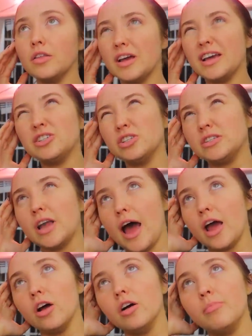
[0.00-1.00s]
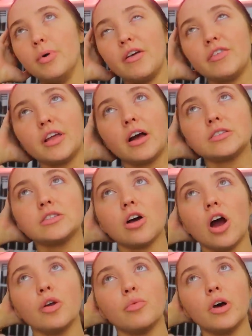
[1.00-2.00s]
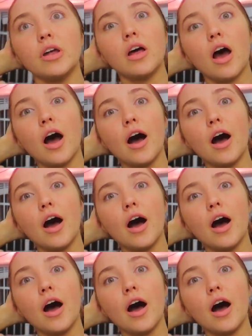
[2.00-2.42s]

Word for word: The kitchen's tile, but everything else is hardwood.